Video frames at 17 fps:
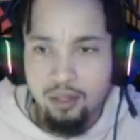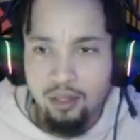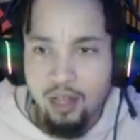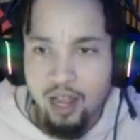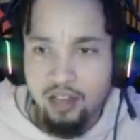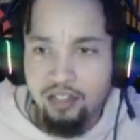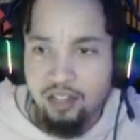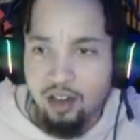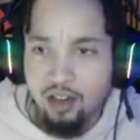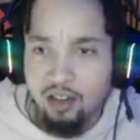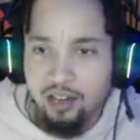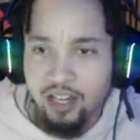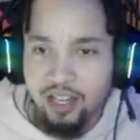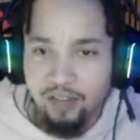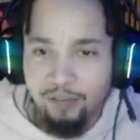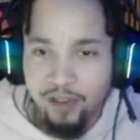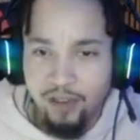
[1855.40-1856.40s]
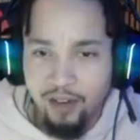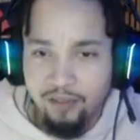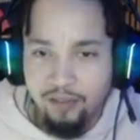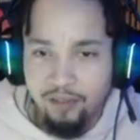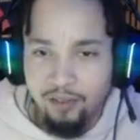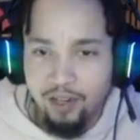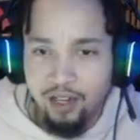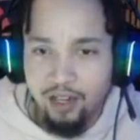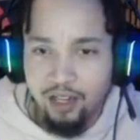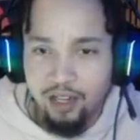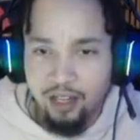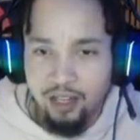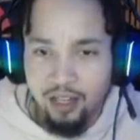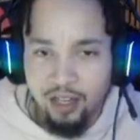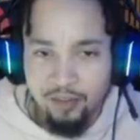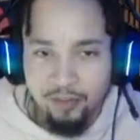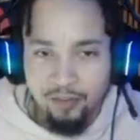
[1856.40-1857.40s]
Hey, sir, get the fuck
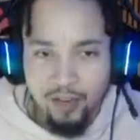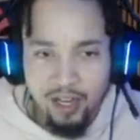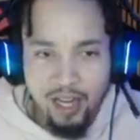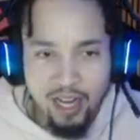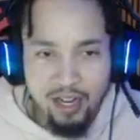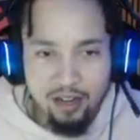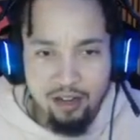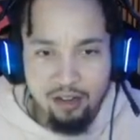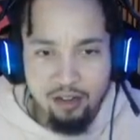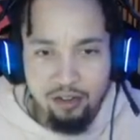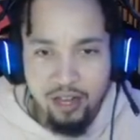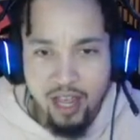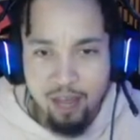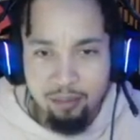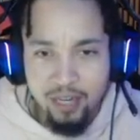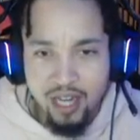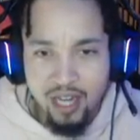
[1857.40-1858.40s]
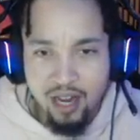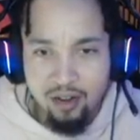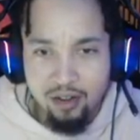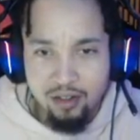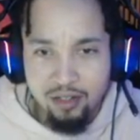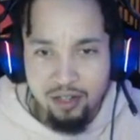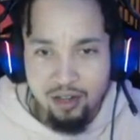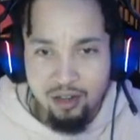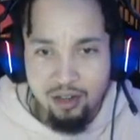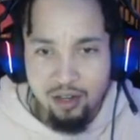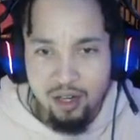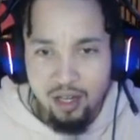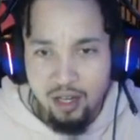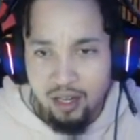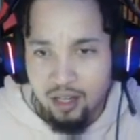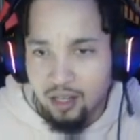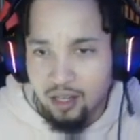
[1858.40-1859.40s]
get the fuck out of here. You can't be down here, sir.
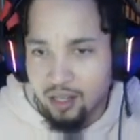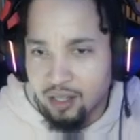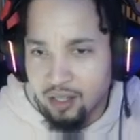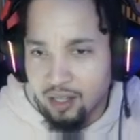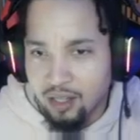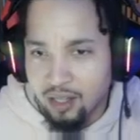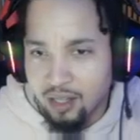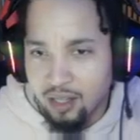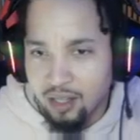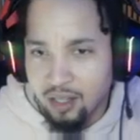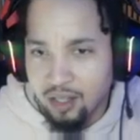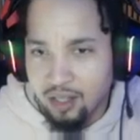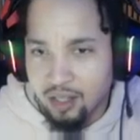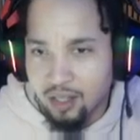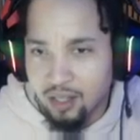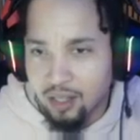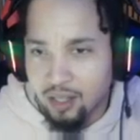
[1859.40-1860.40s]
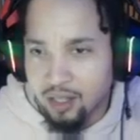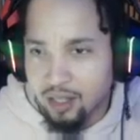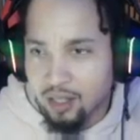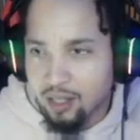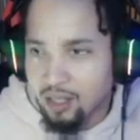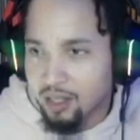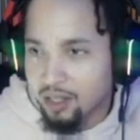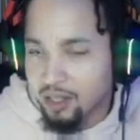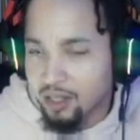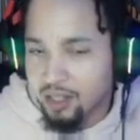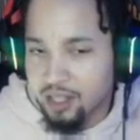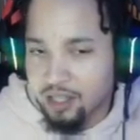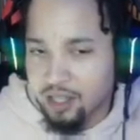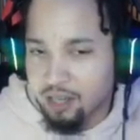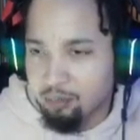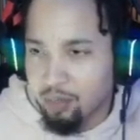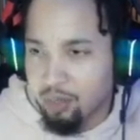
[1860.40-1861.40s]
I'm, here to pay a ticket, sir. This
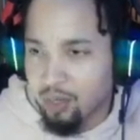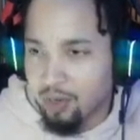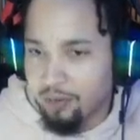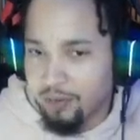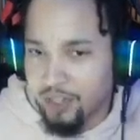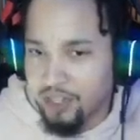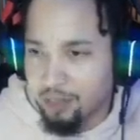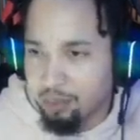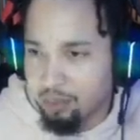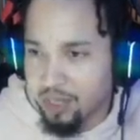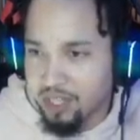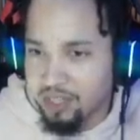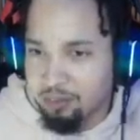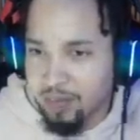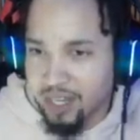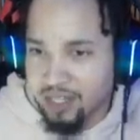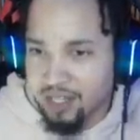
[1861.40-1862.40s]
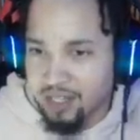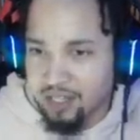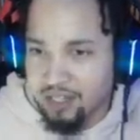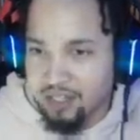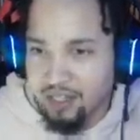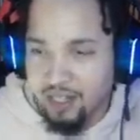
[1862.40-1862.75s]
is official police business.